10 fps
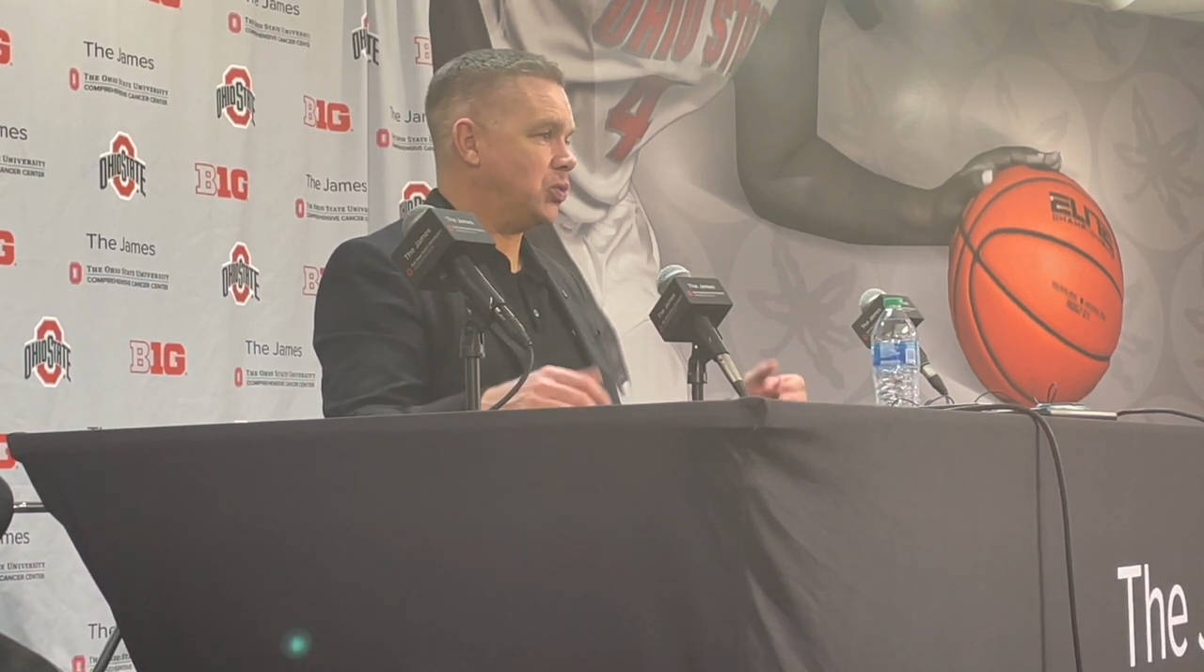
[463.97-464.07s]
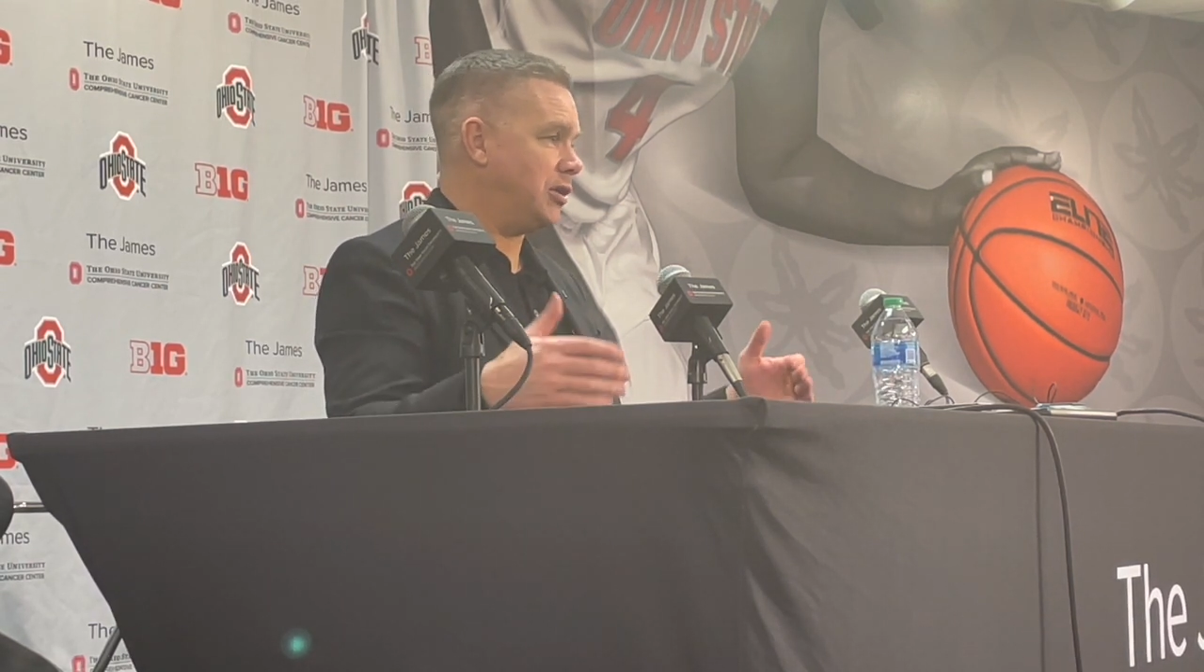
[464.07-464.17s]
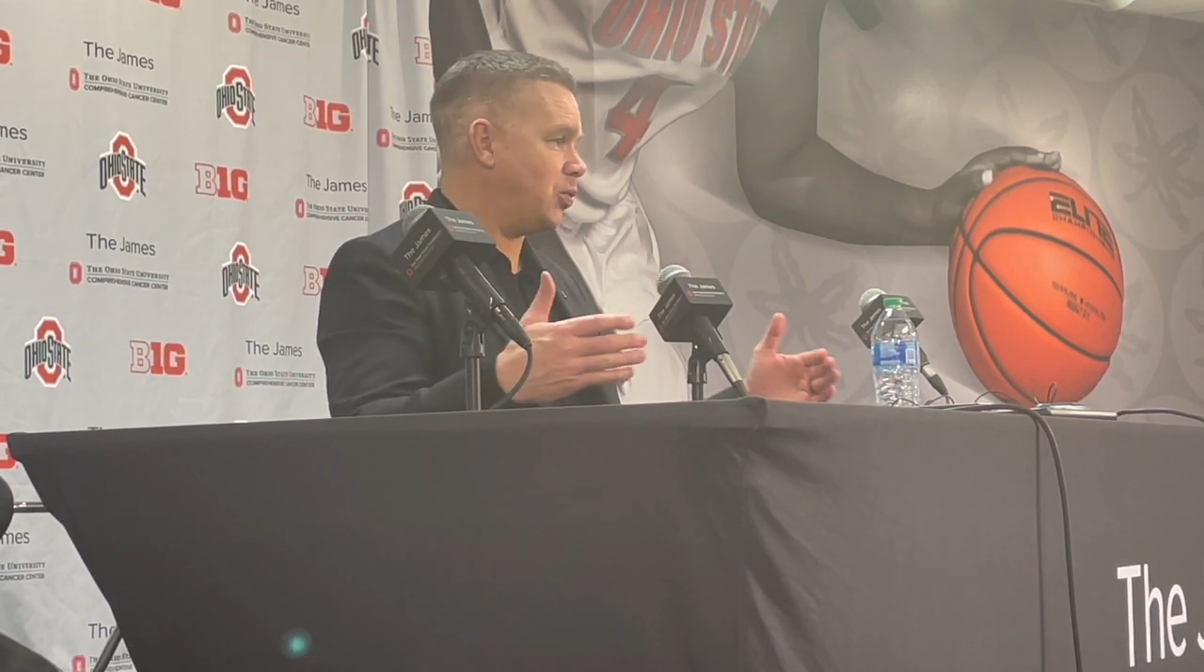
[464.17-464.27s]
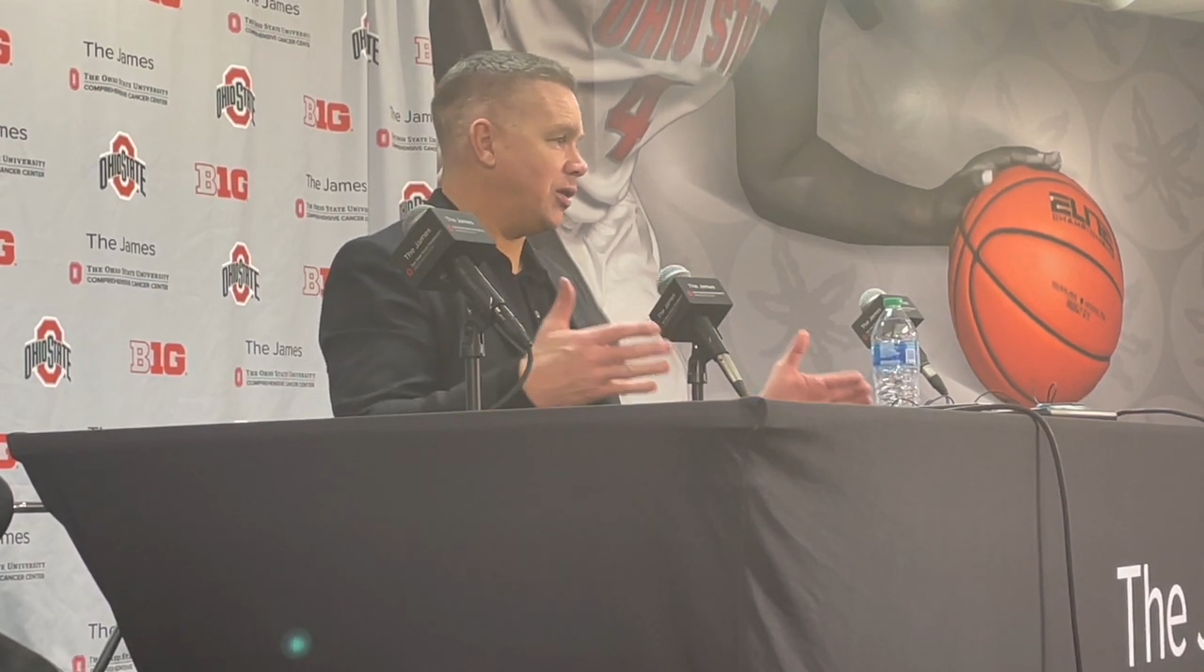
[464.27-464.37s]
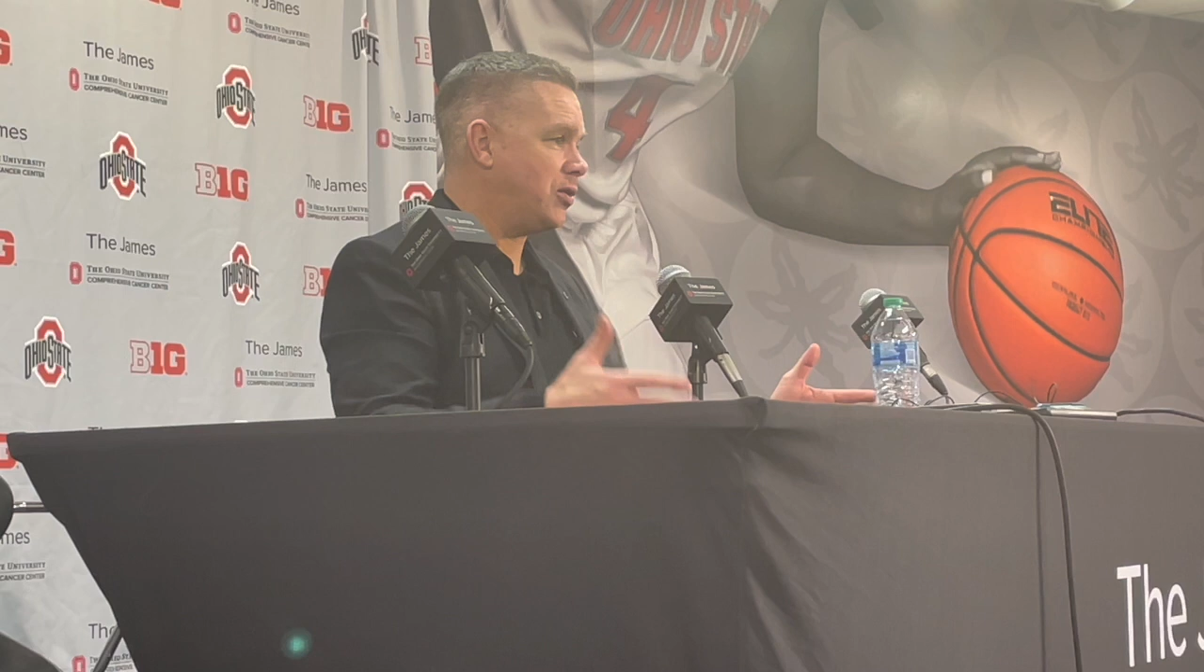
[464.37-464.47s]

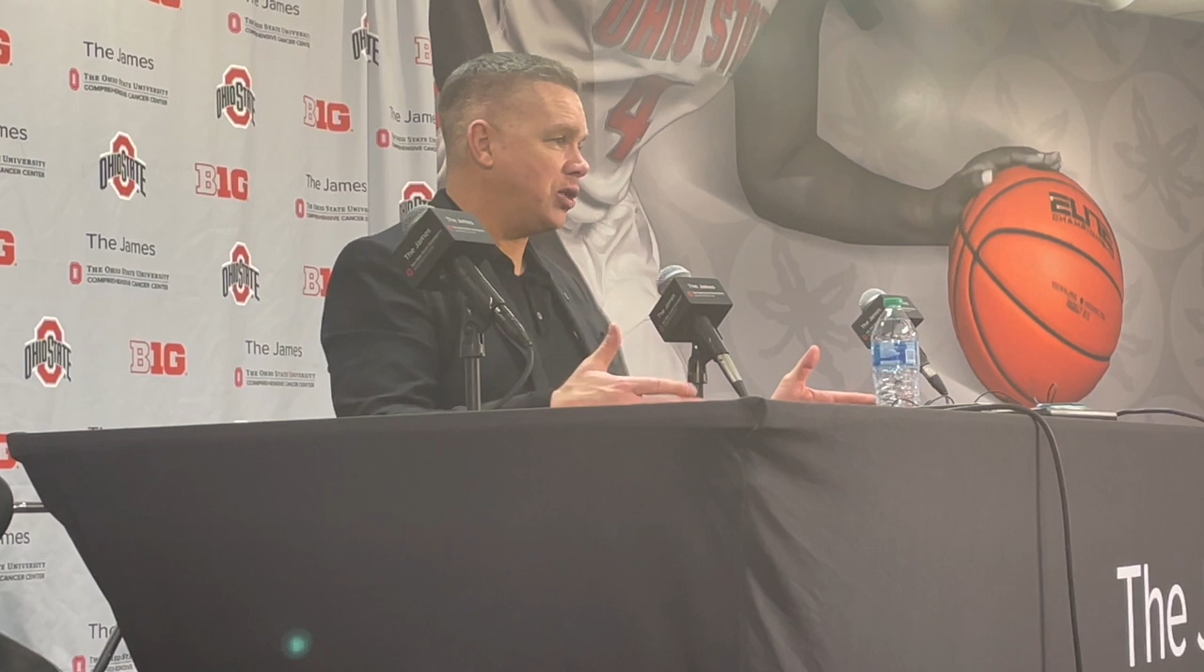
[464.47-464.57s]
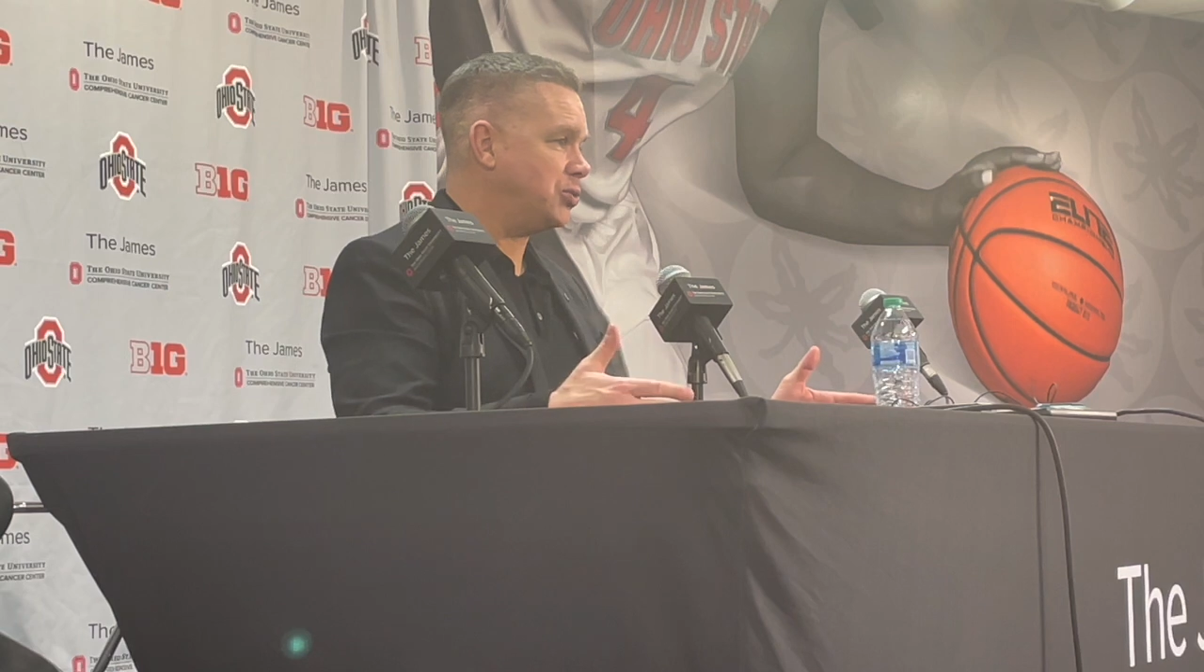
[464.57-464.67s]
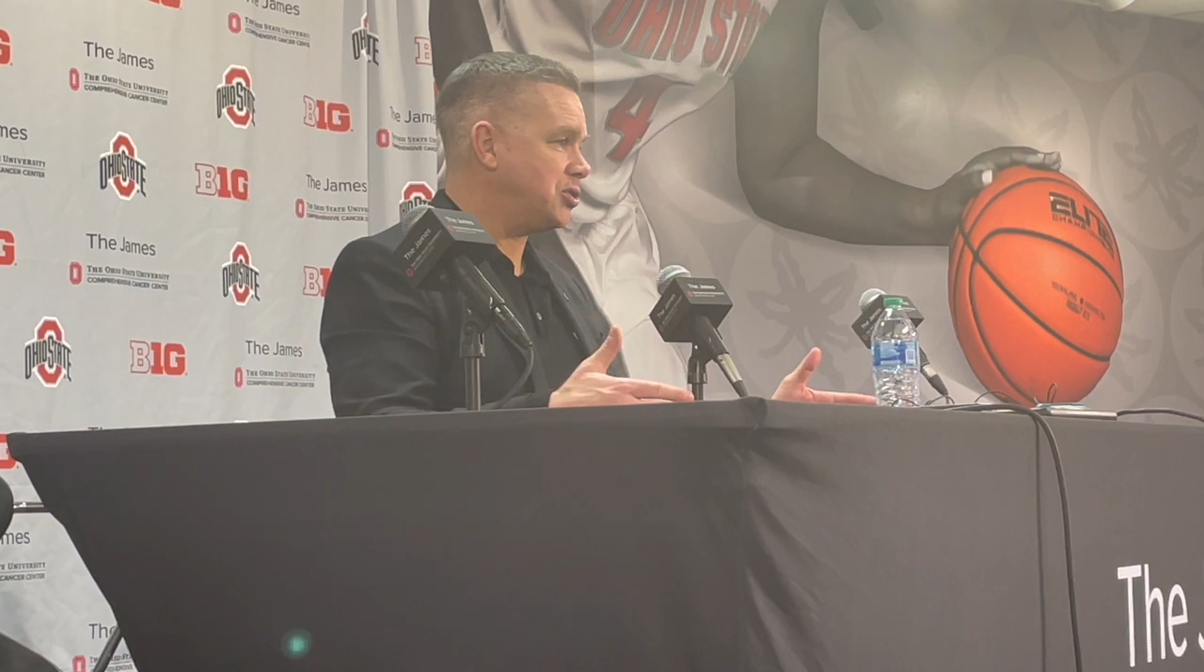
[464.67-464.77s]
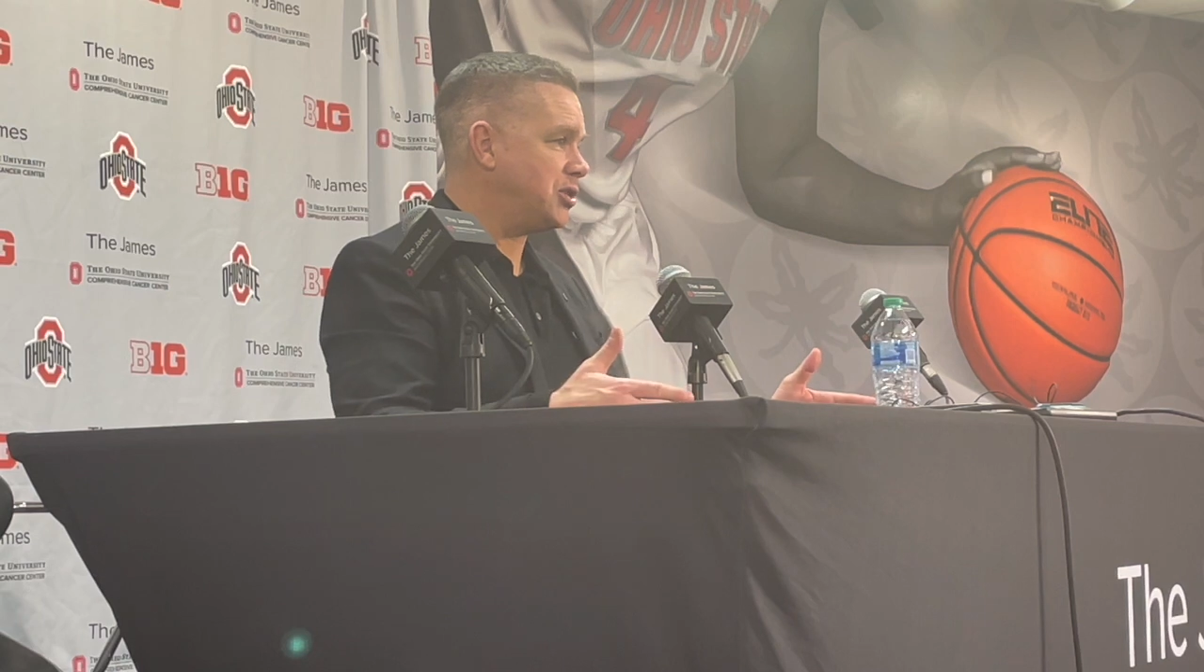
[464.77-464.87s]
really well coached